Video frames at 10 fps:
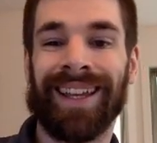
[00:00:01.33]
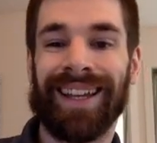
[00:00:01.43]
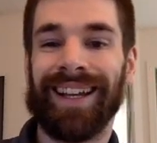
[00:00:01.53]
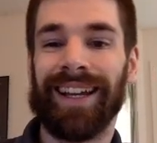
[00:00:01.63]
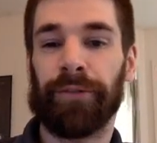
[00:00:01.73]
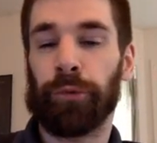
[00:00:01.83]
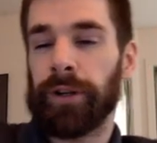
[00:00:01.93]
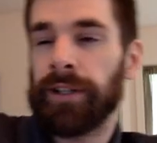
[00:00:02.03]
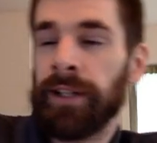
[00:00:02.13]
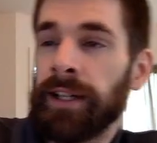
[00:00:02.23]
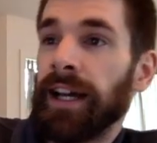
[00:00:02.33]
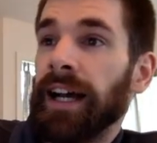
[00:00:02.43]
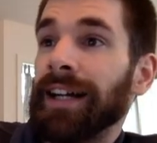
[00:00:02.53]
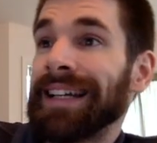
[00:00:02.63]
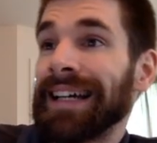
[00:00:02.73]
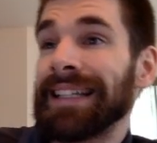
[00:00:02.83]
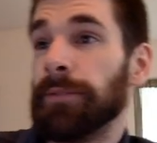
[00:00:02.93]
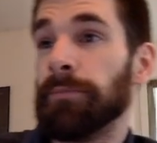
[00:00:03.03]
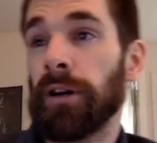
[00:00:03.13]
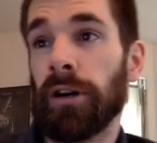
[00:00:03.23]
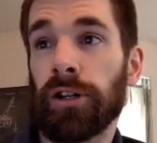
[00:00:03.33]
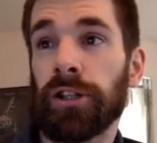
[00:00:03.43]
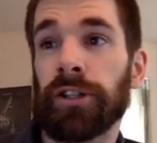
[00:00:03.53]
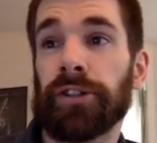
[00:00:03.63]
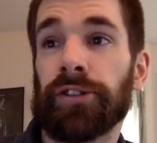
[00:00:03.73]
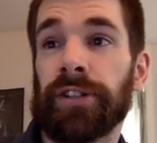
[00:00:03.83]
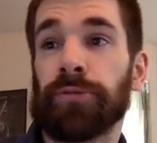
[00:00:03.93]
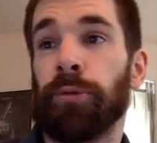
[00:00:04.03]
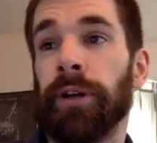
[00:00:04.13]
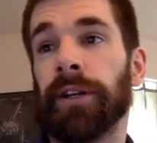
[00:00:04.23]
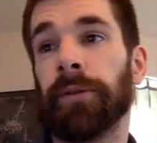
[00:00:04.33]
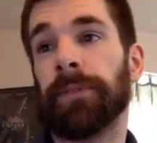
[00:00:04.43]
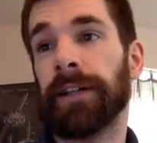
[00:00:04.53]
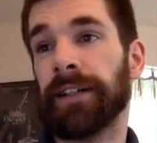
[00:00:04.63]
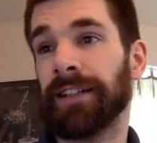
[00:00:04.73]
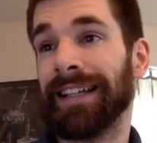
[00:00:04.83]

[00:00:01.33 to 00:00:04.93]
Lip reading: Hey everyone. Got an email earlier this week about